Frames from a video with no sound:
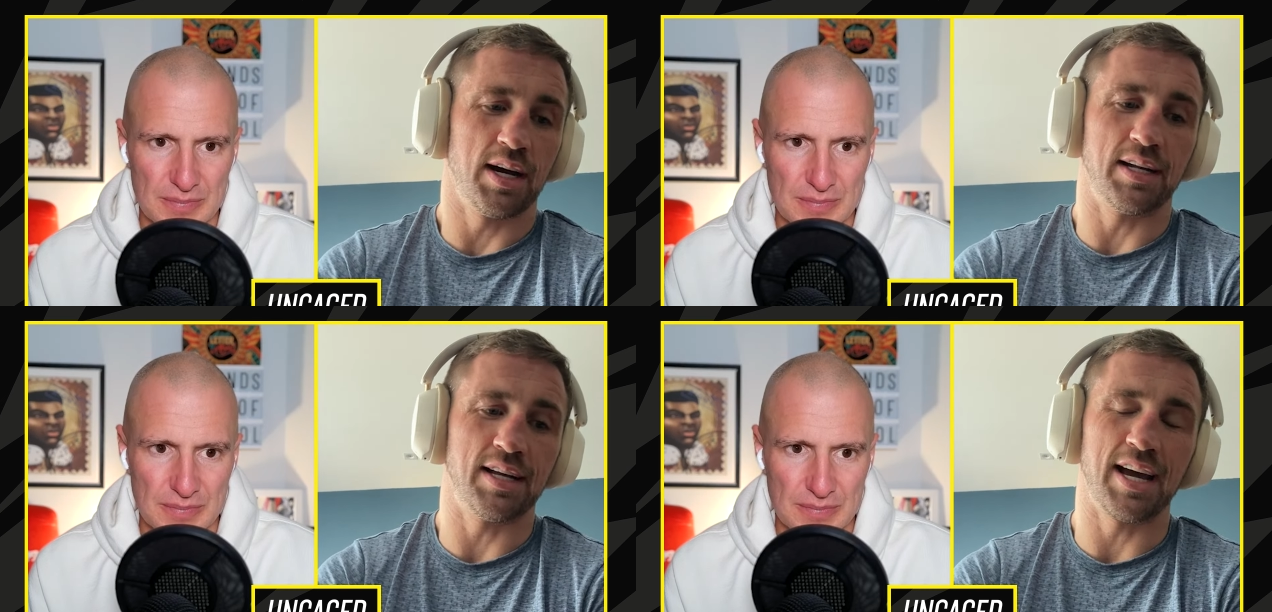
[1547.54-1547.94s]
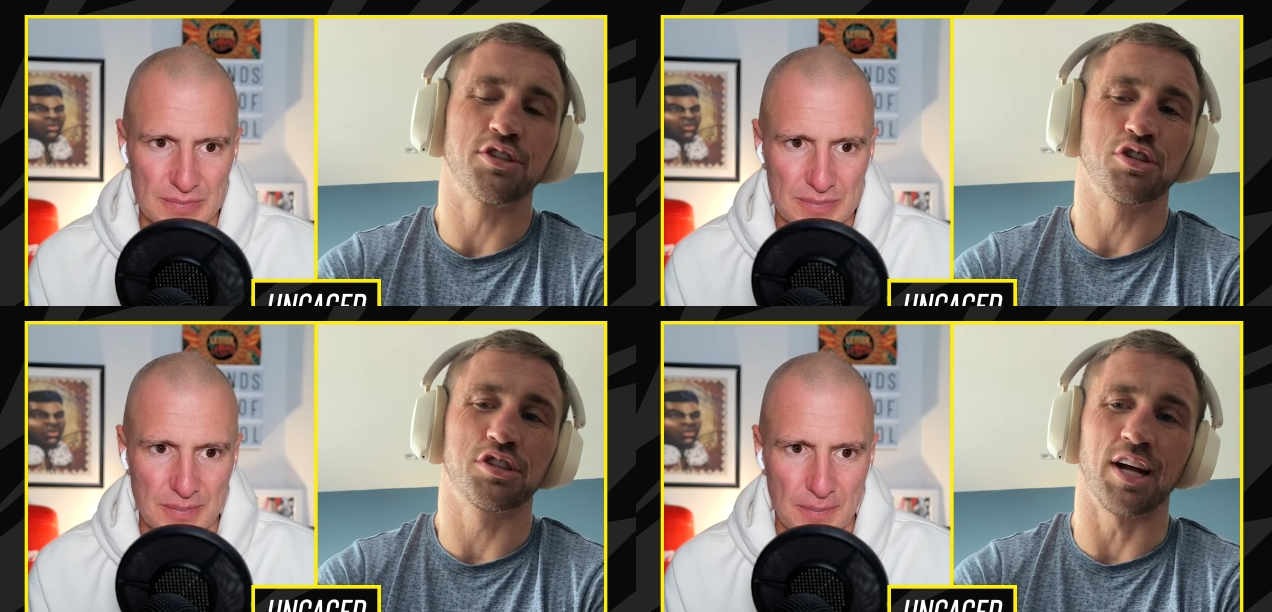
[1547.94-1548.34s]
Speaker 1: And
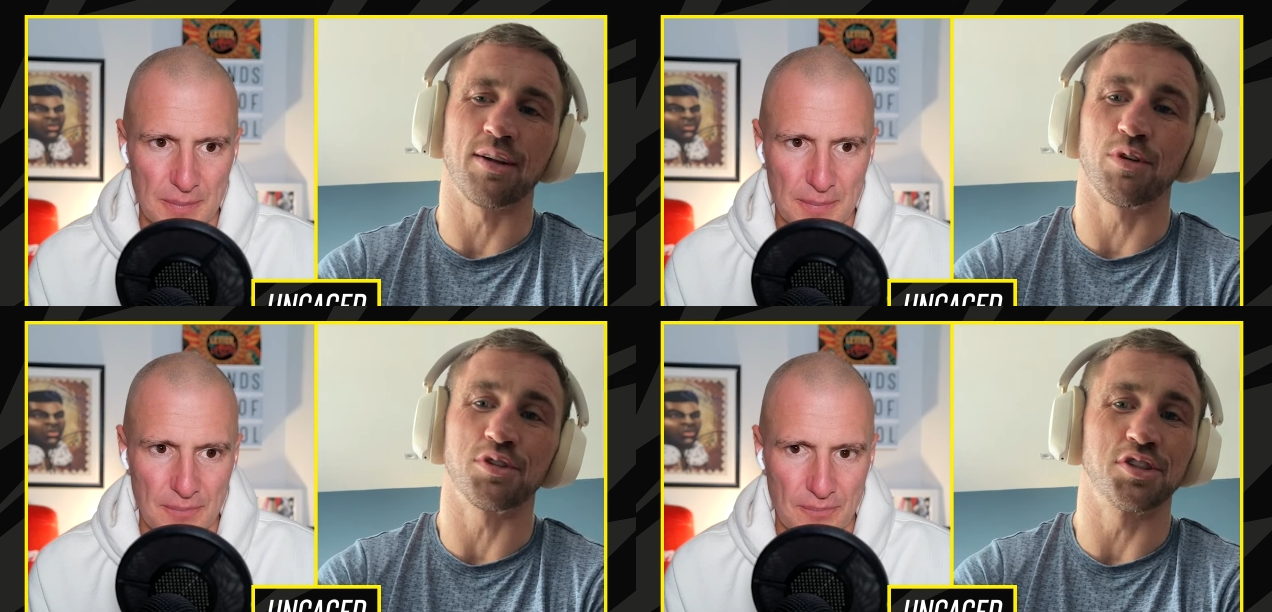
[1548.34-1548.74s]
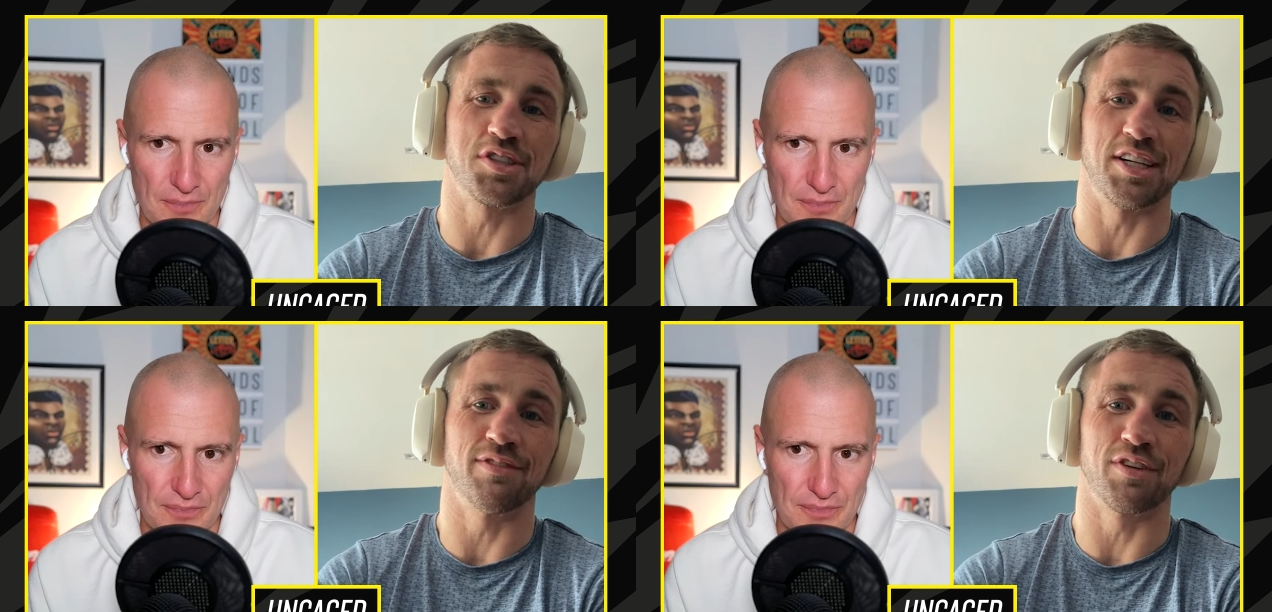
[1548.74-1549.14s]
yeah, it's just sad
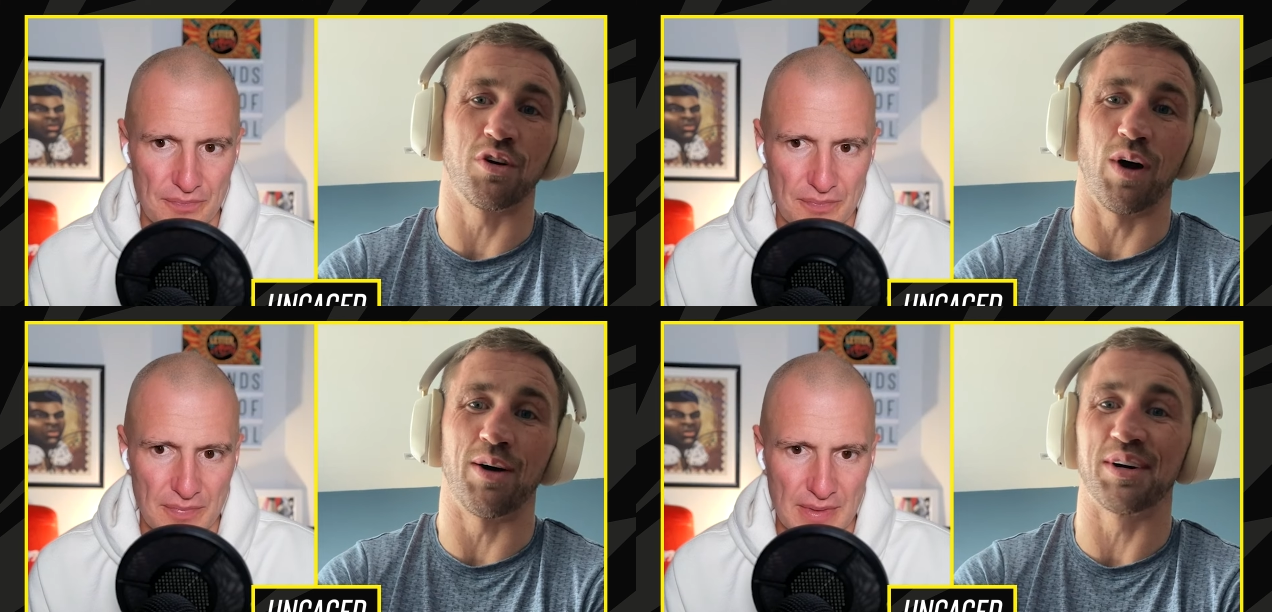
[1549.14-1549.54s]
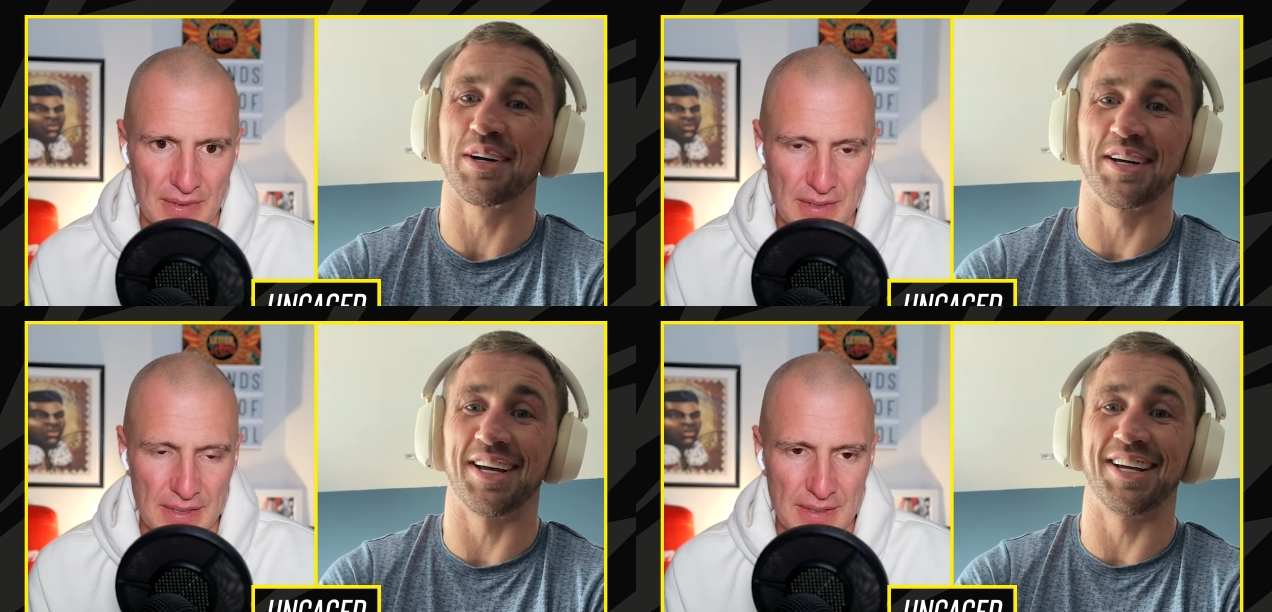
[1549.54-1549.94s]
watching Stephen go
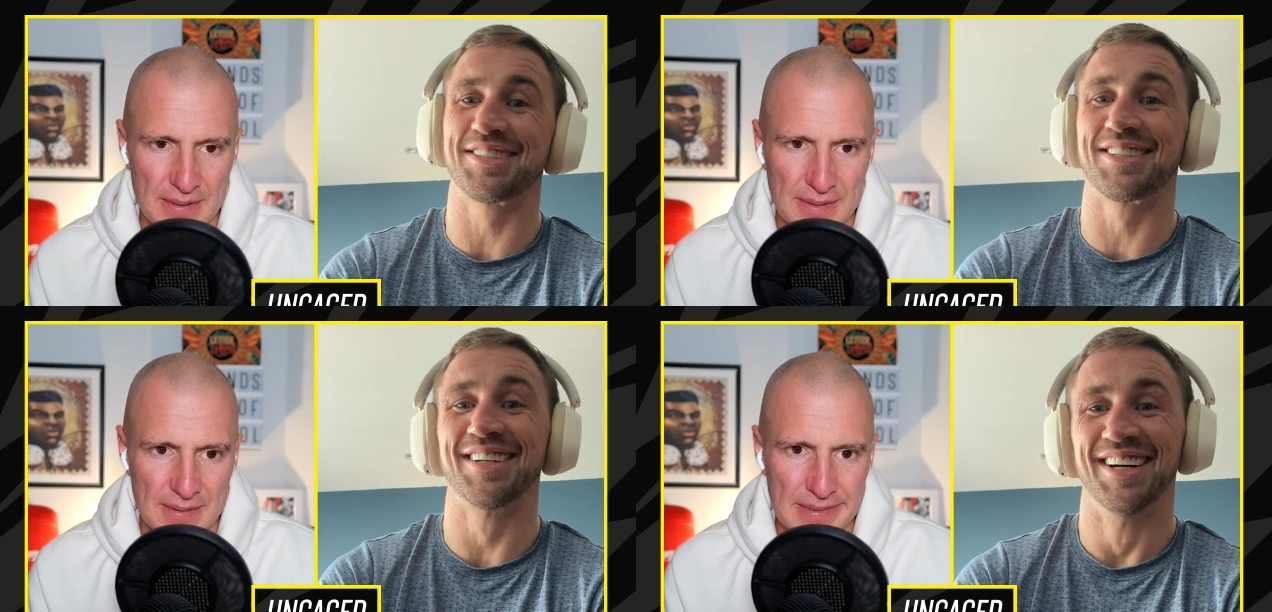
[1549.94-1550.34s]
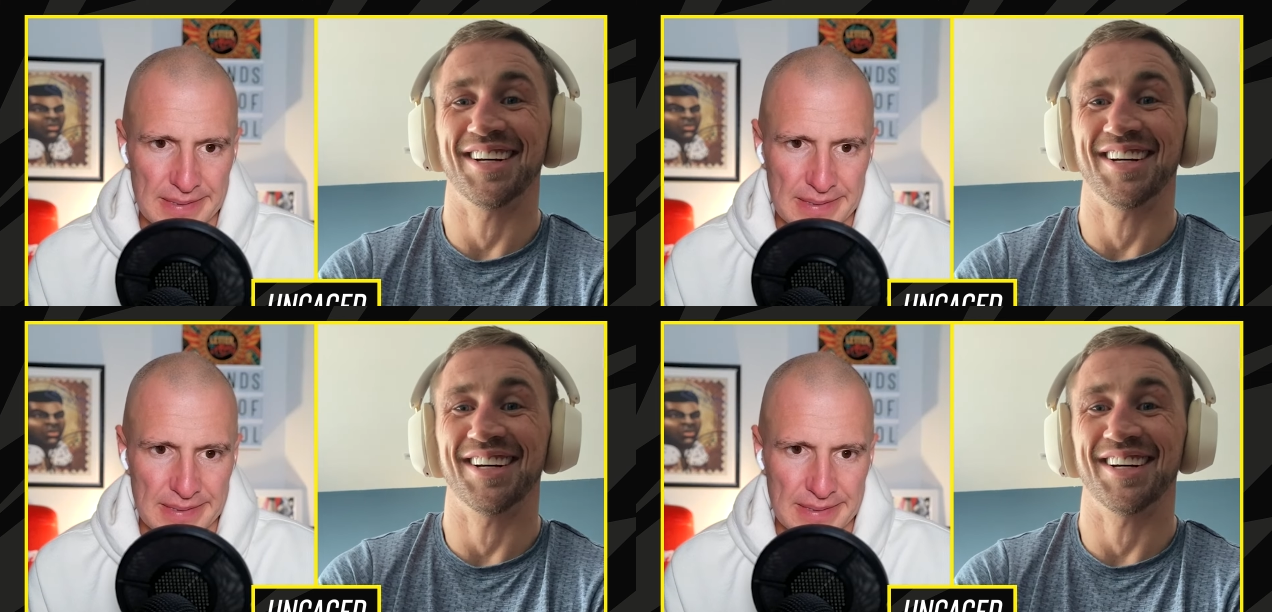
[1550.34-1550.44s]
out. It is.